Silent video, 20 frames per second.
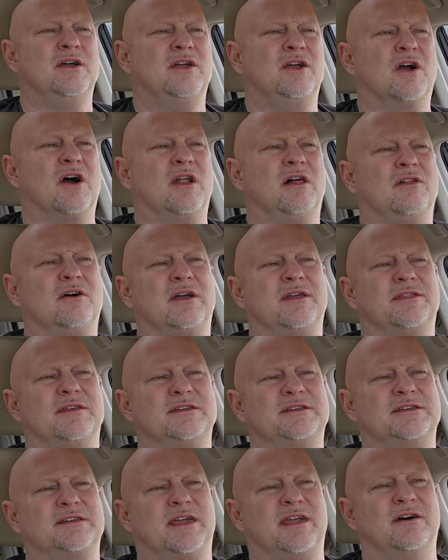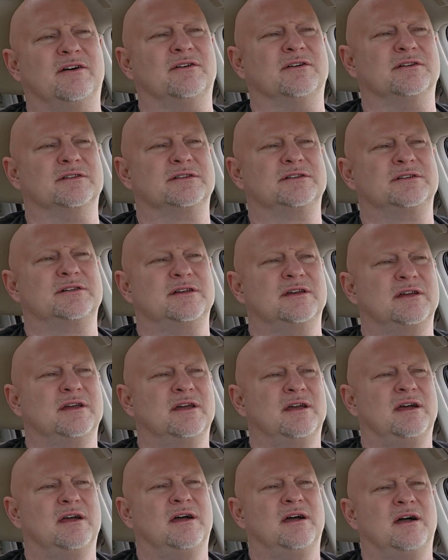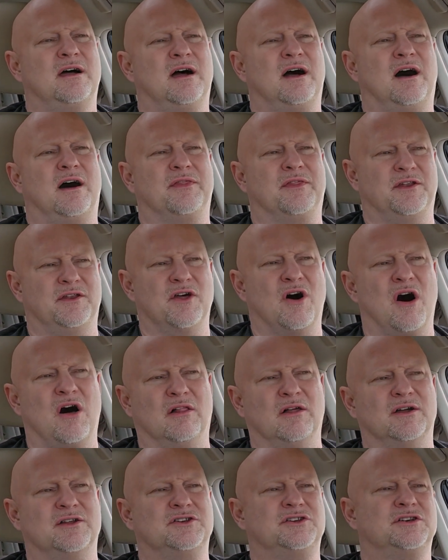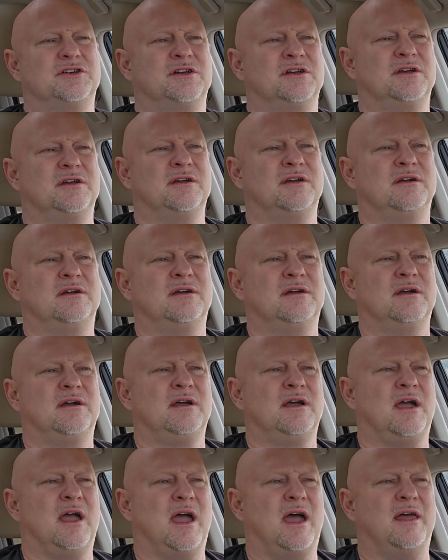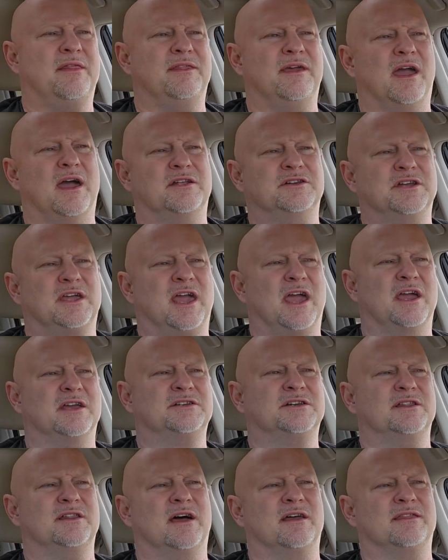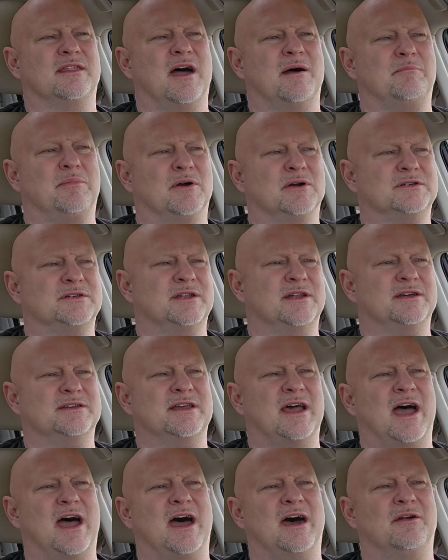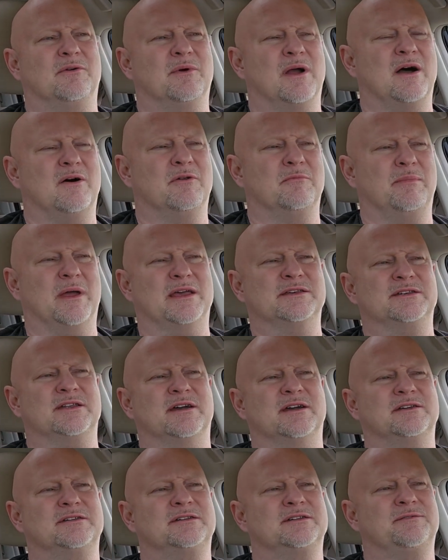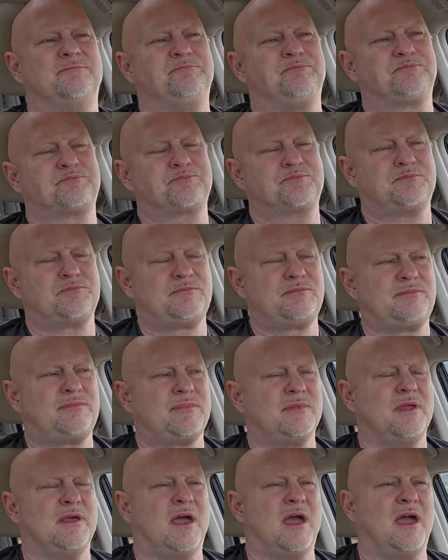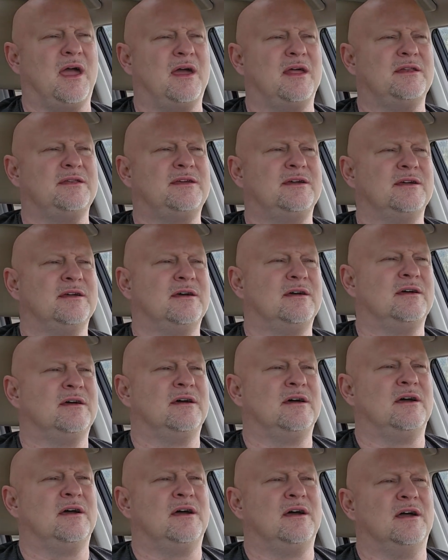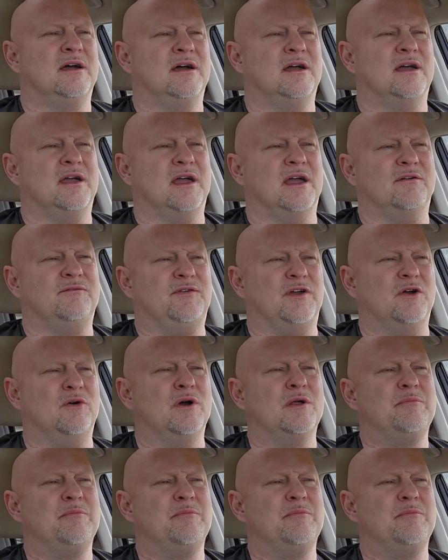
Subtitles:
you gotta look at the skills, the knowledge, and the education that person has had around business. And if you